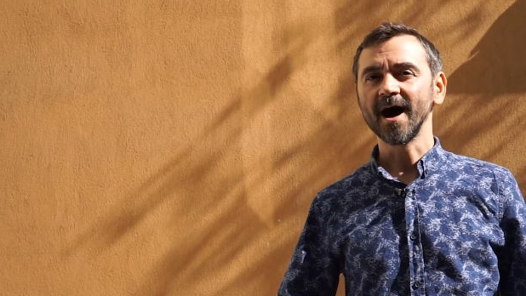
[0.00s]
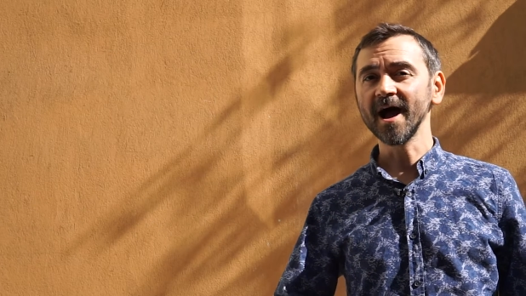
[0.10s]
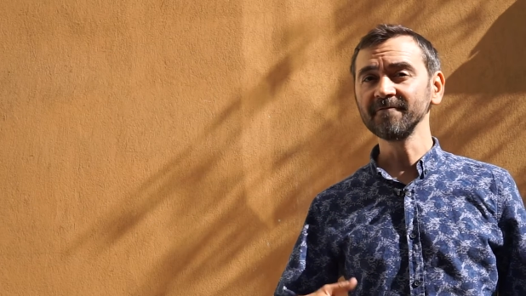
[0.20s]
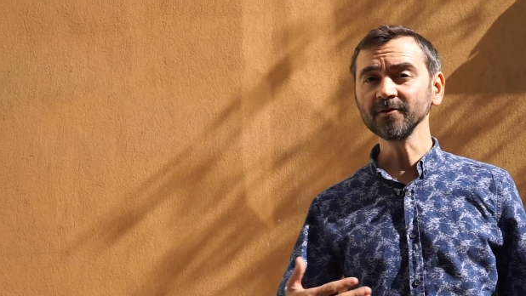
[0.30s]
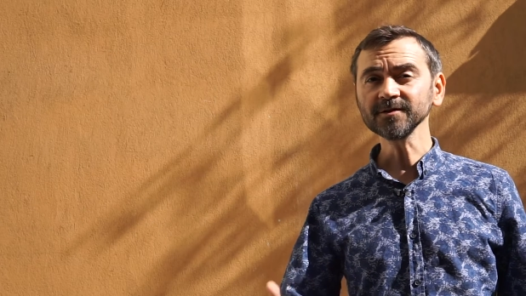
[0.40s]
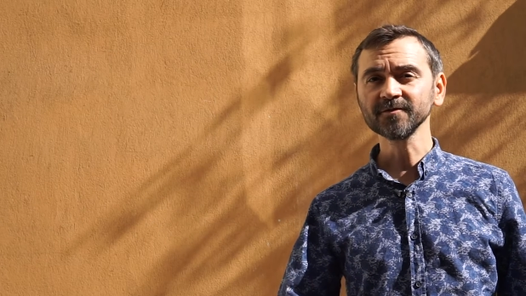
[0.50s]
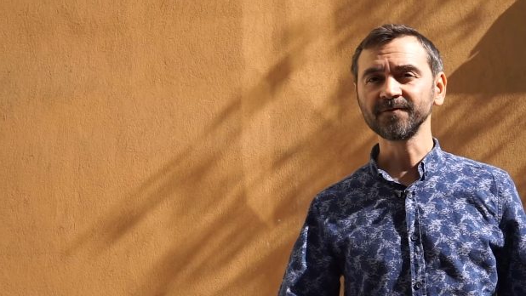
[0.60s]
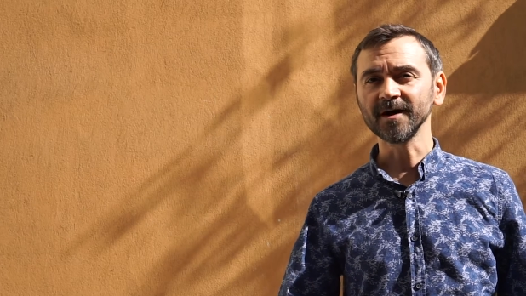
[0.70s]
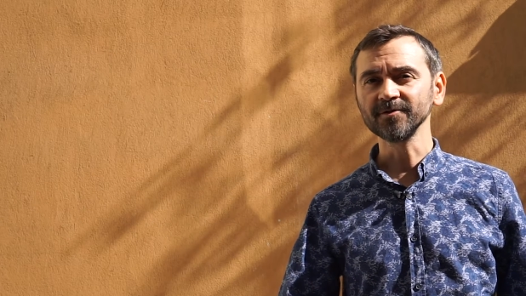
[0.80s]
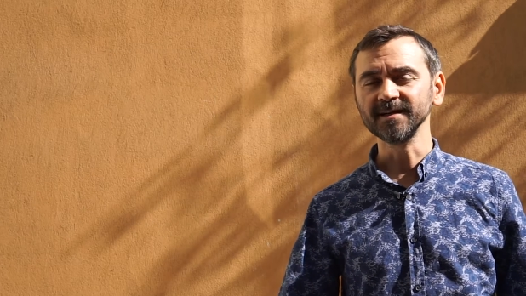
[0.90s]
I've also
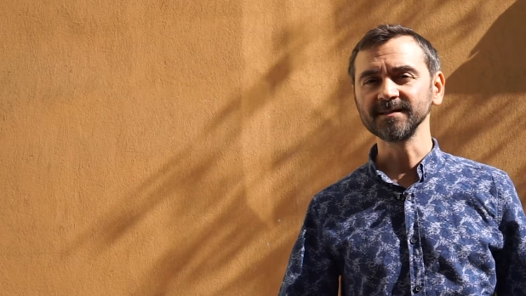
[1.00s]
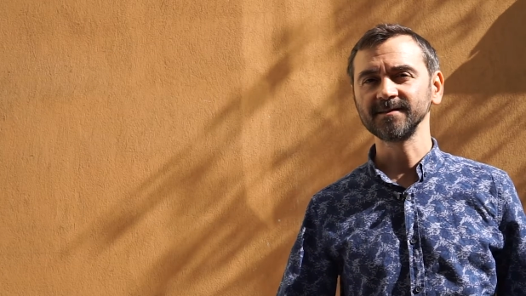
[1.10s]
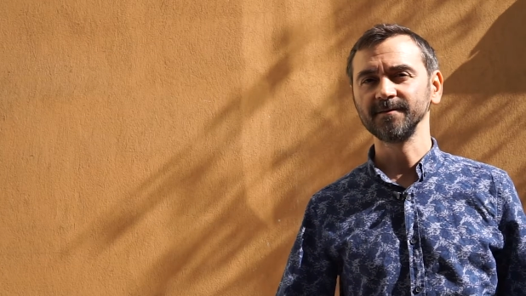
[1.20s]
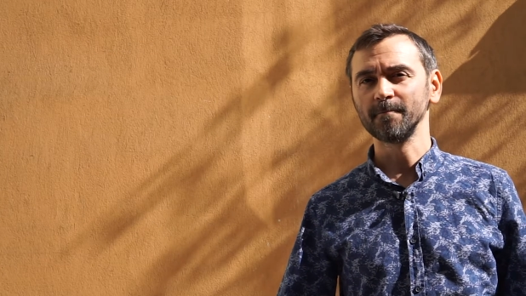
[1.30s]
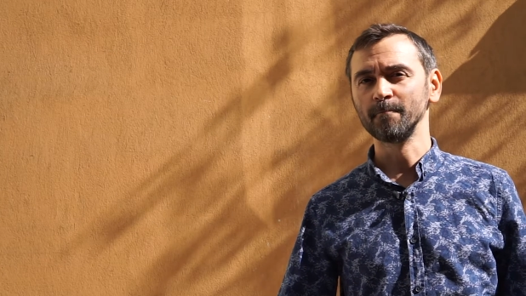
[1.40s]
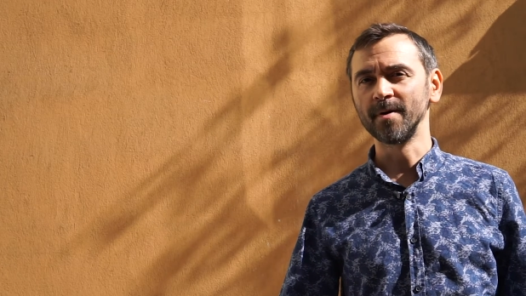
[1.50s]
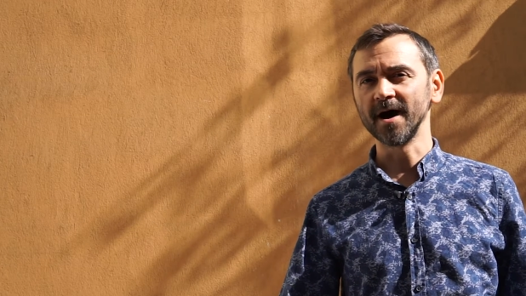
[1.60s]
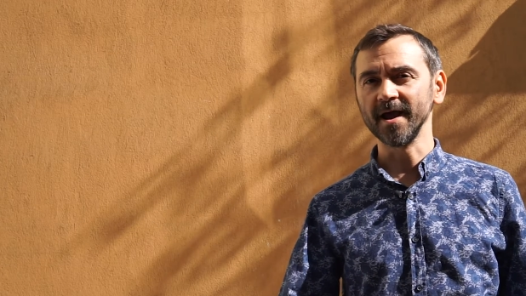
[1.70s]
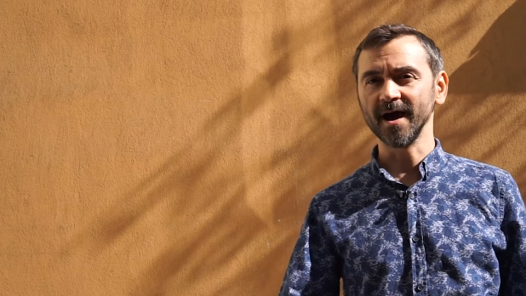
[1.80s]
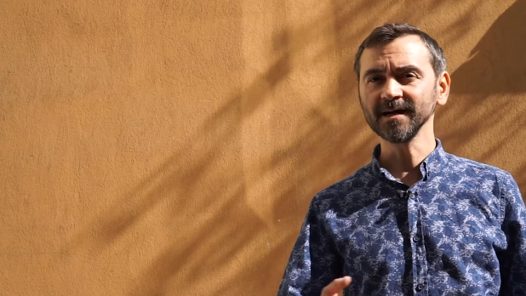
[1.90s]
found this
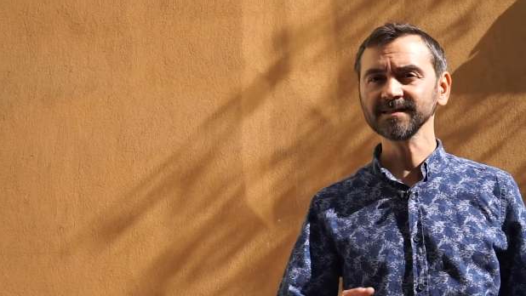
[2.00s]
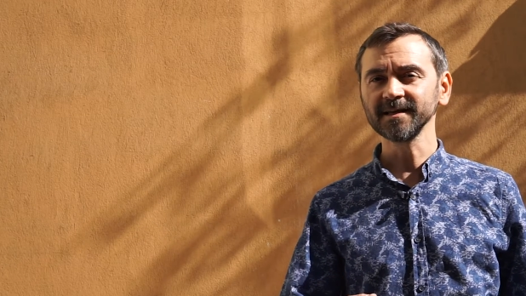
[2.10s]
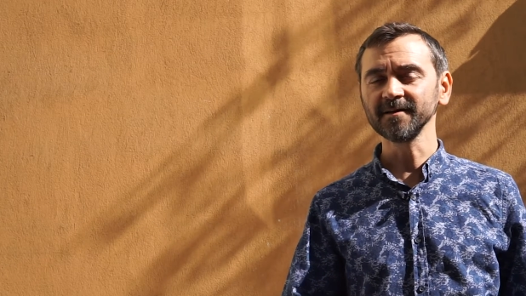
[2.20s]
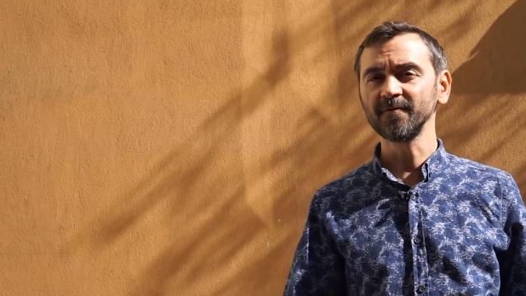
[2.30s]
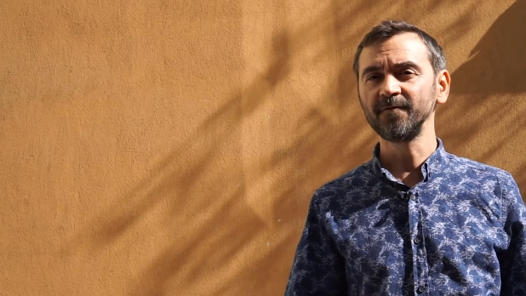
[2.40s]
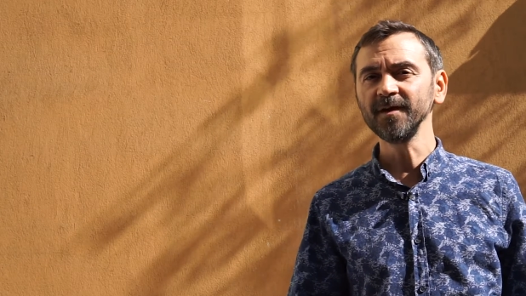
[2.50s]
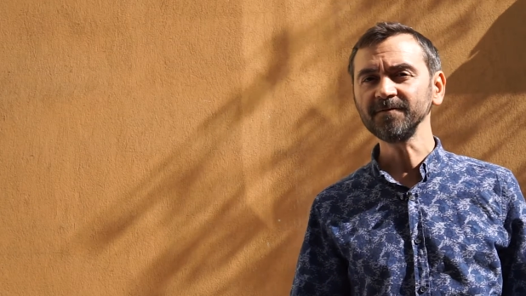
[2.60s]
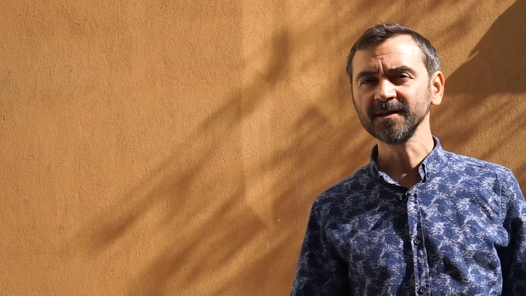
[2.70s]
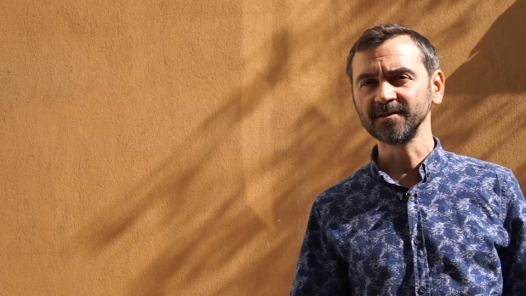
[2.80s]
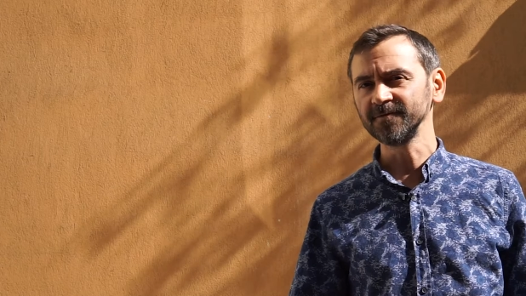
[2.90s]
by asking
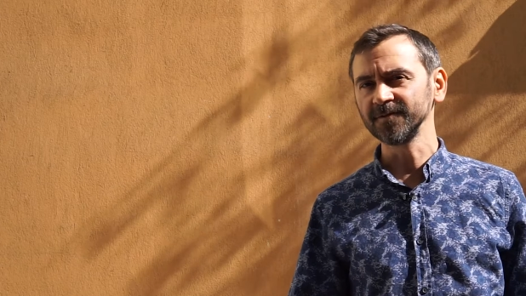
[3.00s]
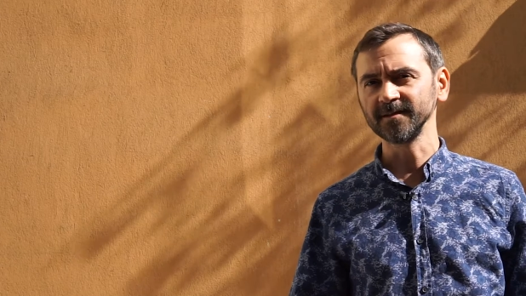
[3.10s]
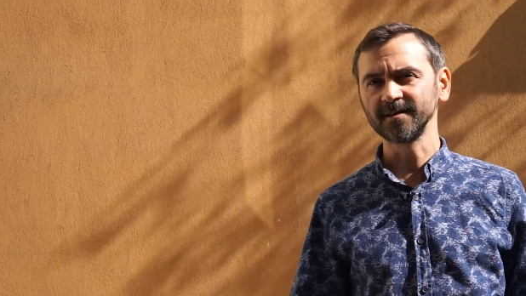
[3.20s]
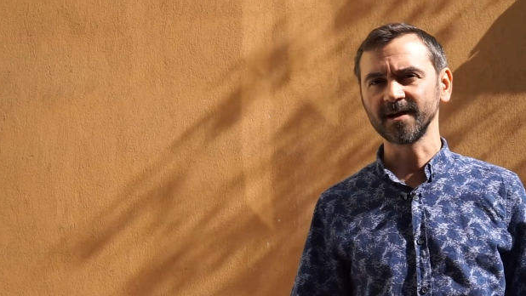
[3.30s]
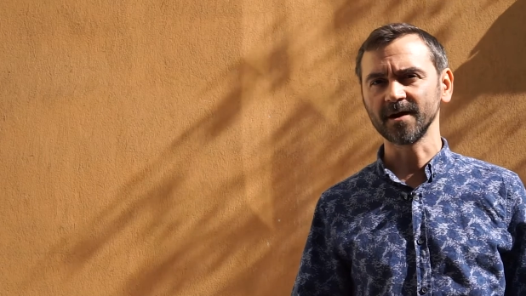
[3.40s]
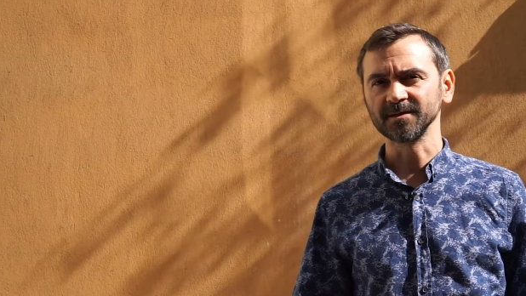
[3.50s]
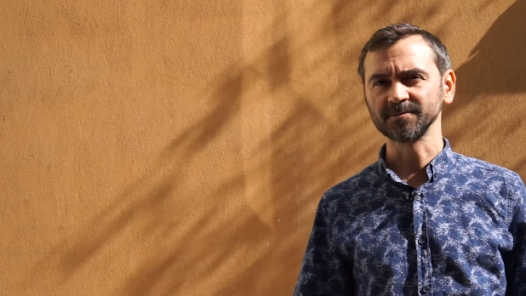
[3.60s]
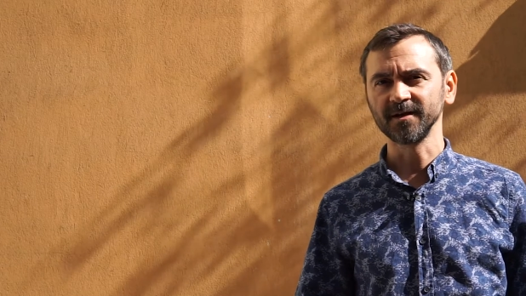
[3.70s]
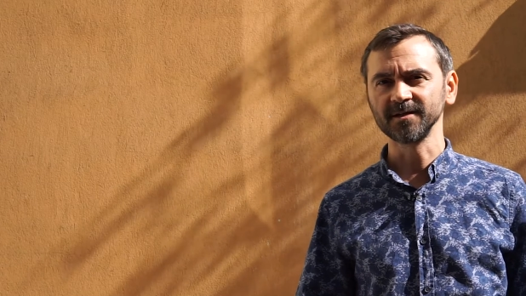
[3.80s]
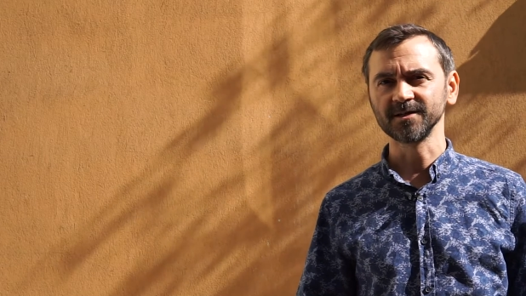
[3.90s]
50 different
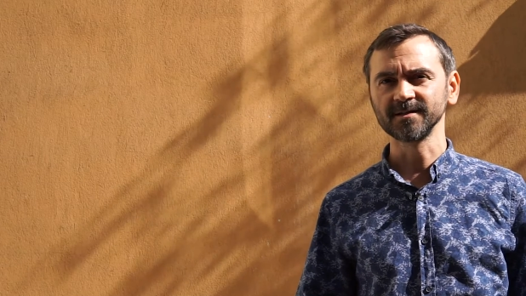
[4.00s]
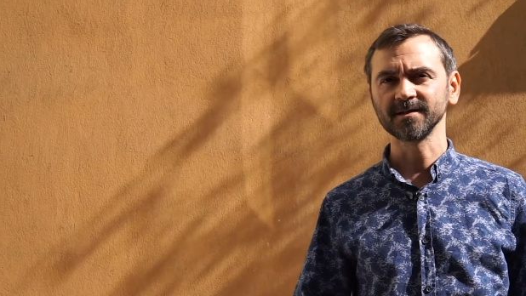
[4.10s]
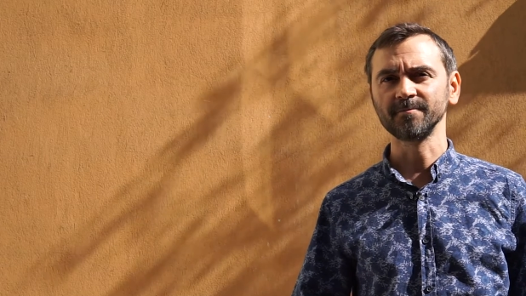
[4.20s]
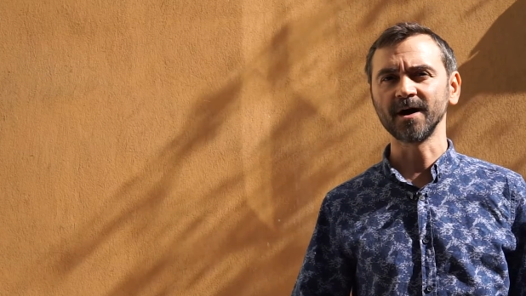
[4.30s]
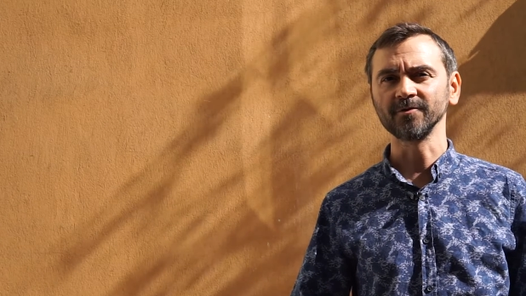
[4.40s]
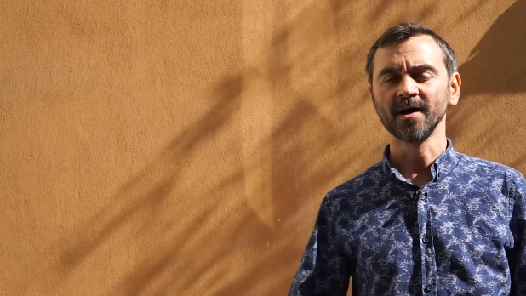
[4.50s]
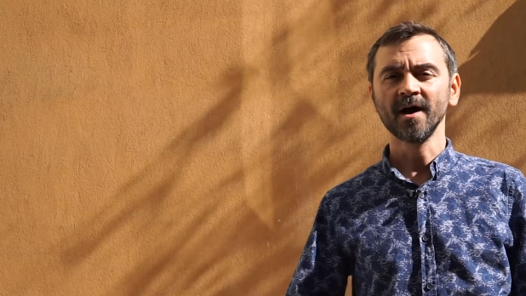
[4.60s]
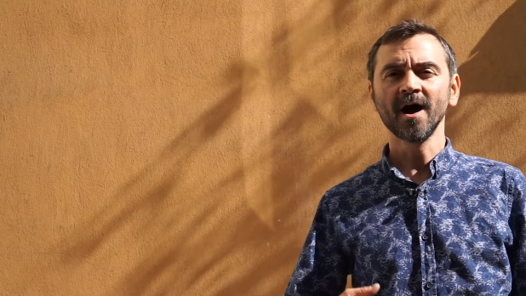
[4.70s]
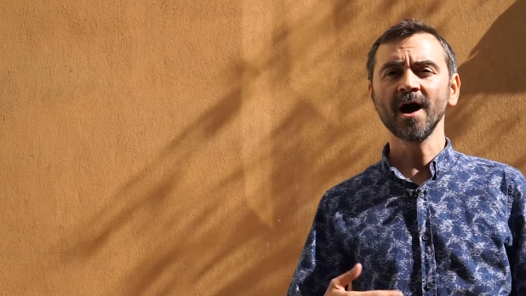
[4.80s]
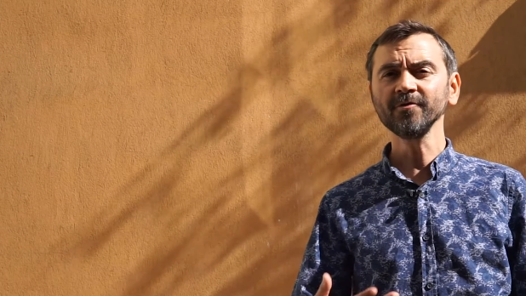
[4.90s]
e-commerce managers about
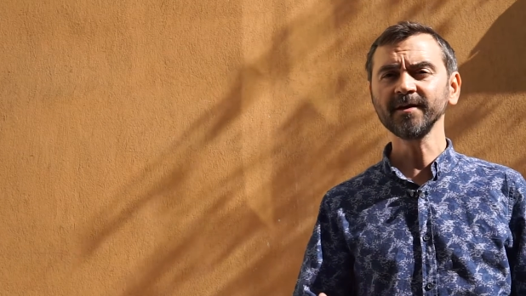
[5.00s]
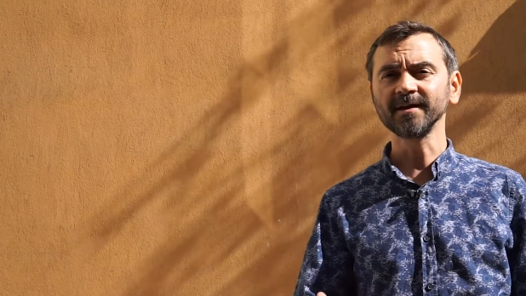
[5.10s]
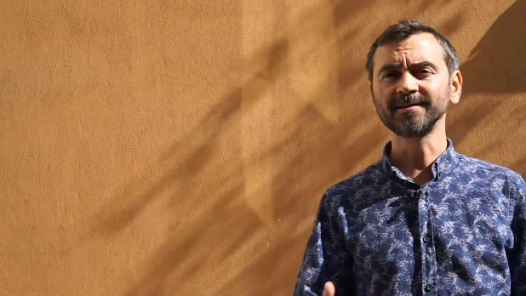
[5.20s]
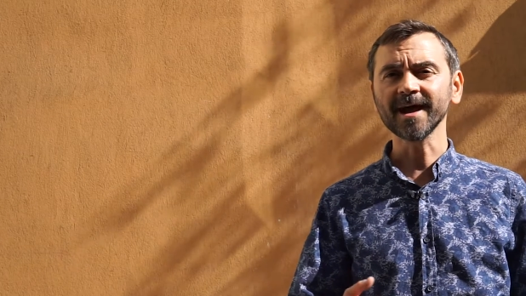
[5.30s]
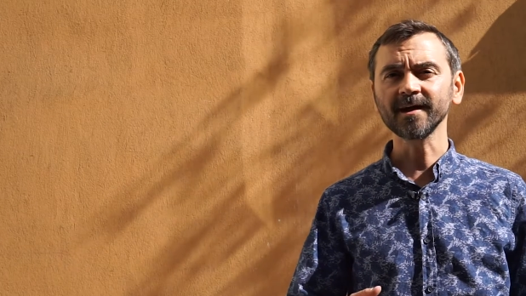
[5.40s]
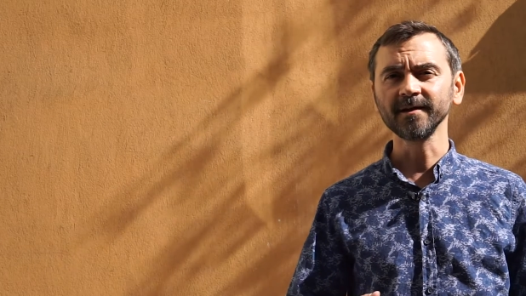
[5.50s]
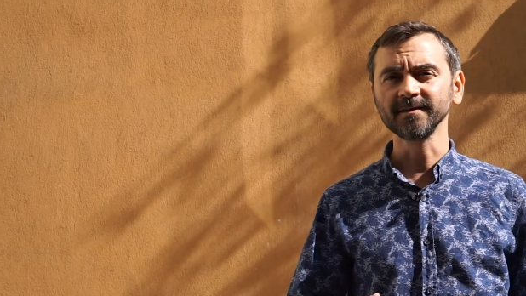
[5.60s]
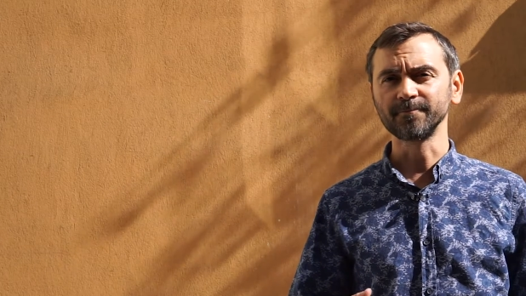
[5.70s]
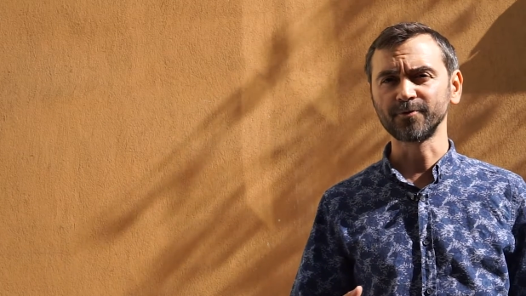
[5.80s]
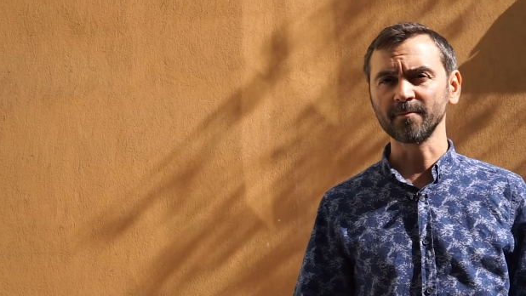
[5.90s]
how they are
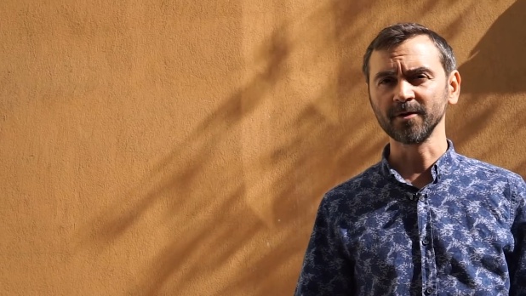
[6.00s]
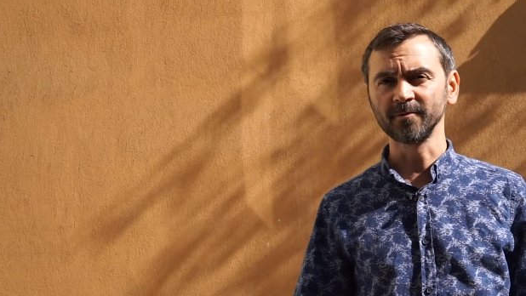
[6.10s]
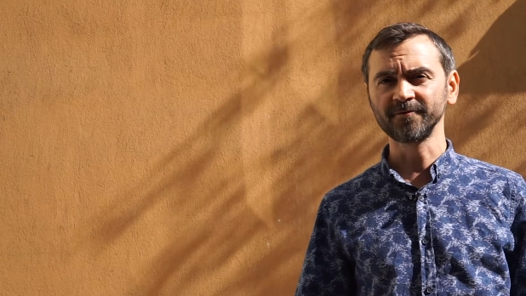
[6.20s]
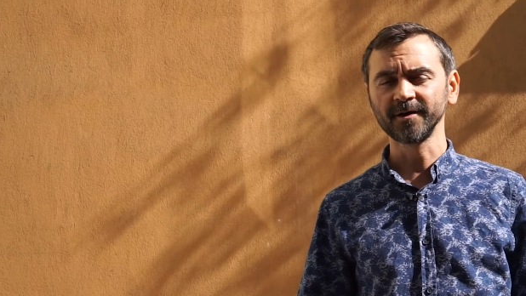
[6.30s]
tackling the problem of